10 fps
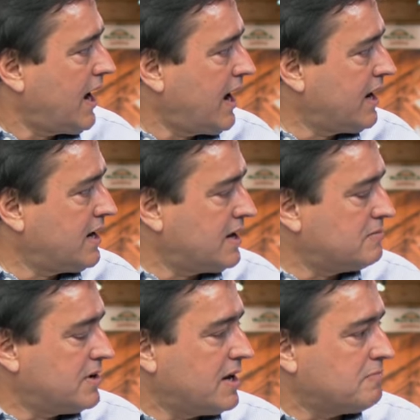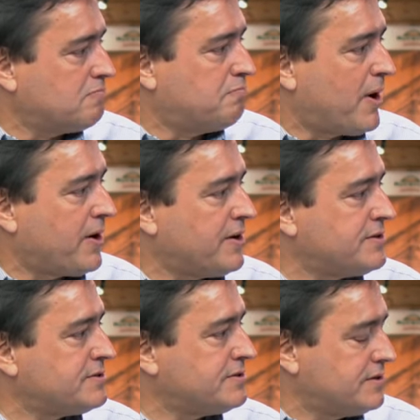and it, it
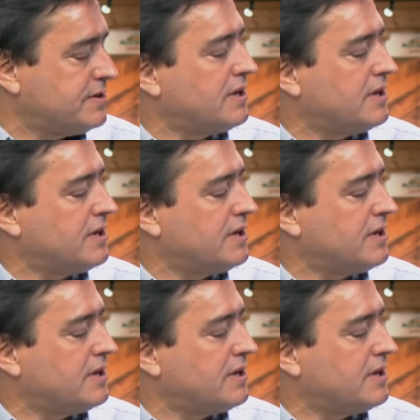burned